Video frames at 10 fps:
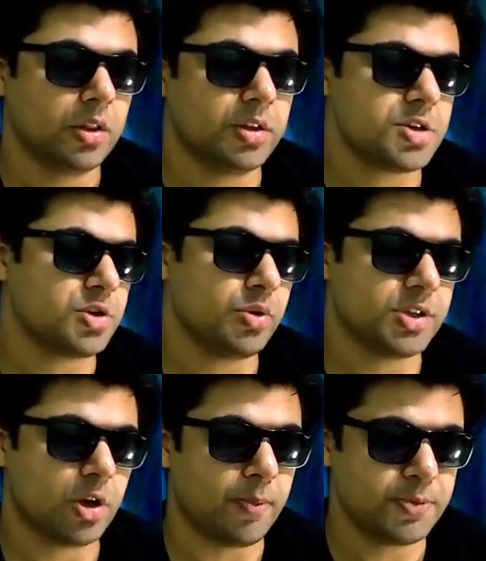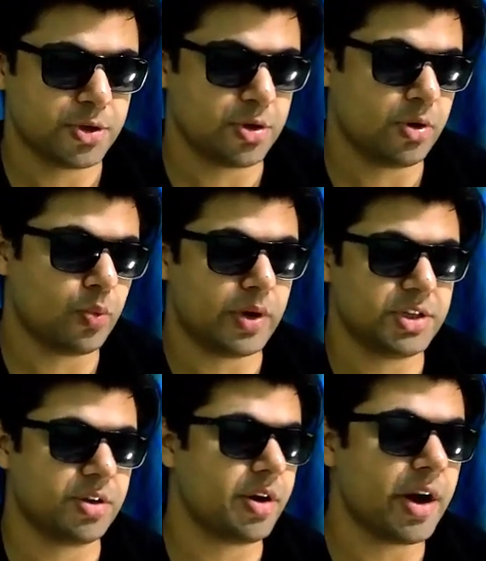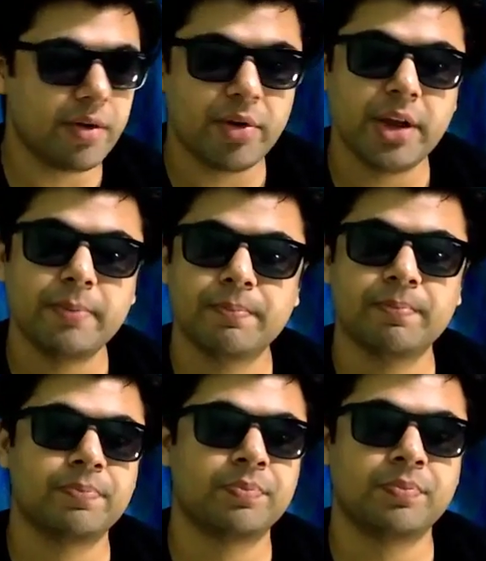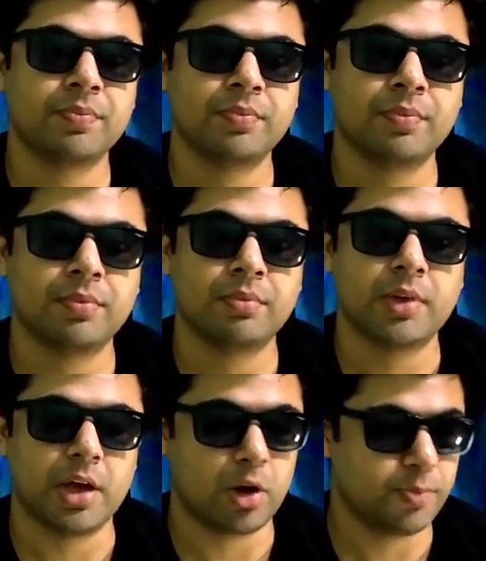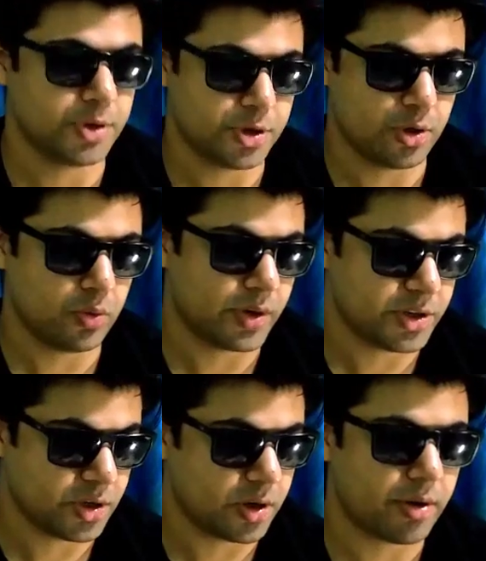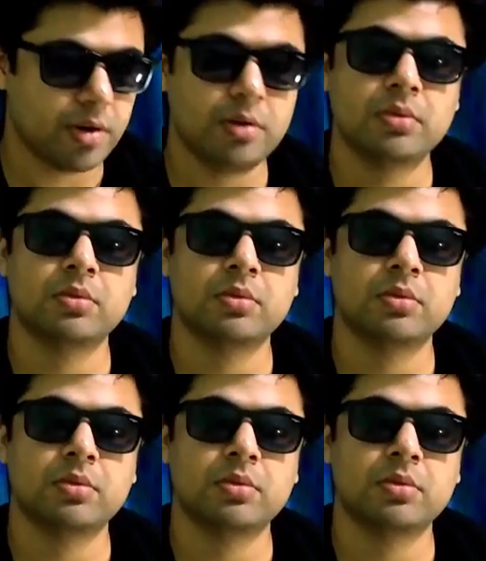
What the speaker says: this shows an obsession towards creativity, an obsession towards children.